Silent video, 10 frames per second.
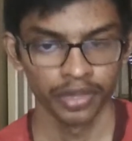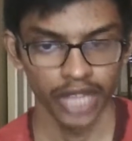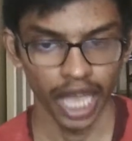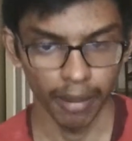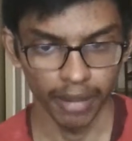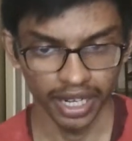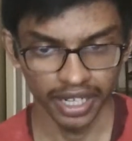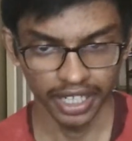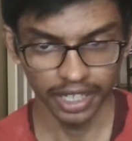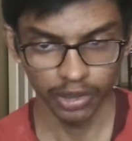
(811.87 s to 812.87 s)
The
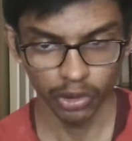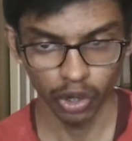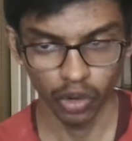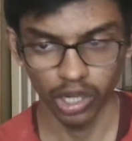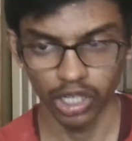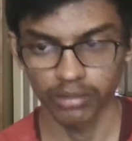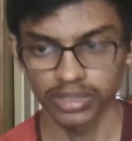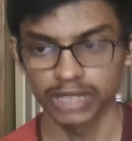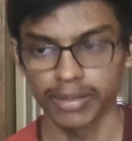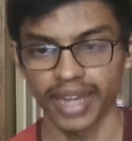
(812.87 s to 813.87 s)
ability to overcome
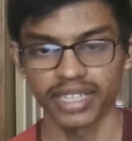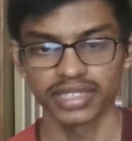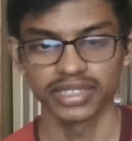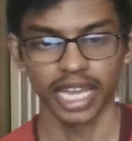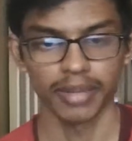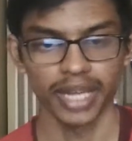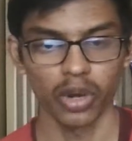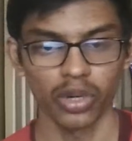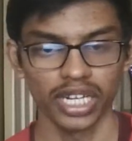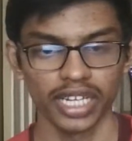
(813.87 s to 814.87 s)
these barriers can
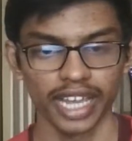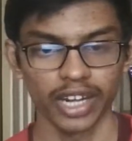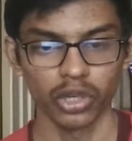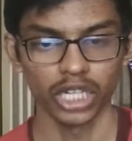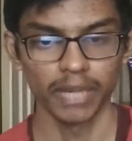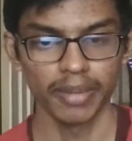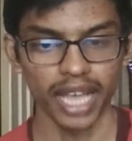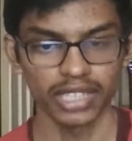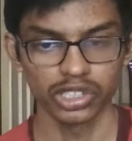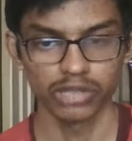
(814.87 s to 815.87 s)
only be
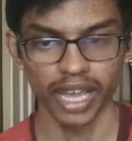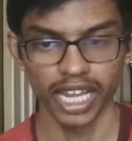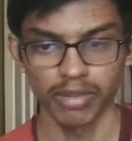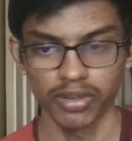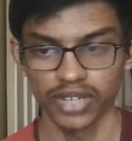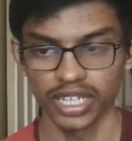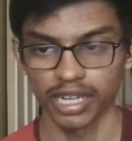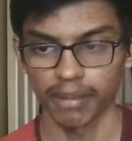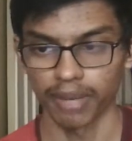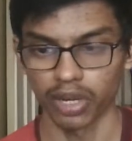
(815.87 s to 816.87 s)
achieved by lipophilic
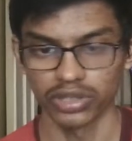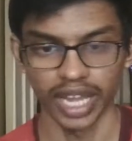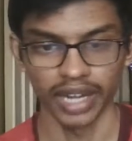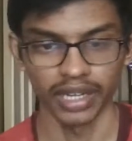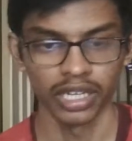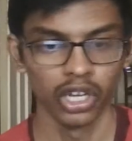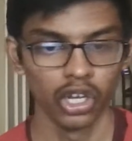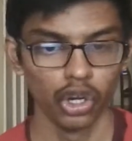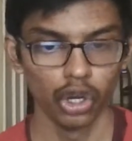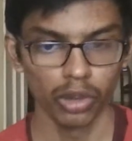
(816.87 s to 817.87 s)
compounds and
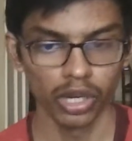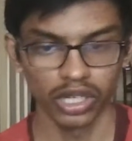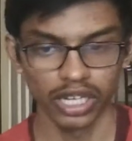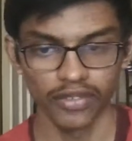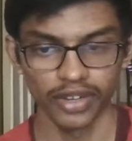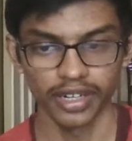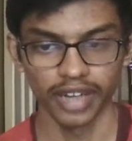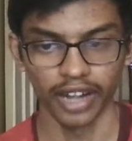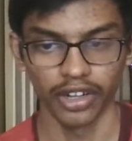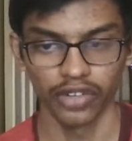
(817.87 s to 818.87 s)
low molecular weight
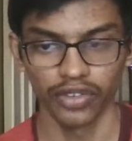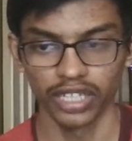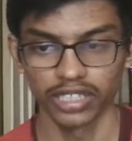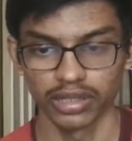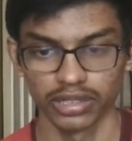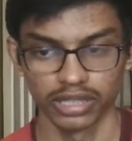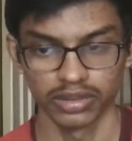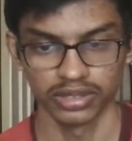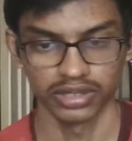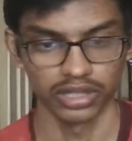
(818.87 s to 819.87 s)
hydrophilic
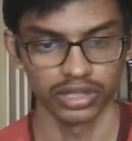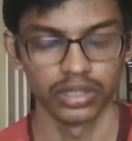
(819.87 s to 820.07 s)
substances.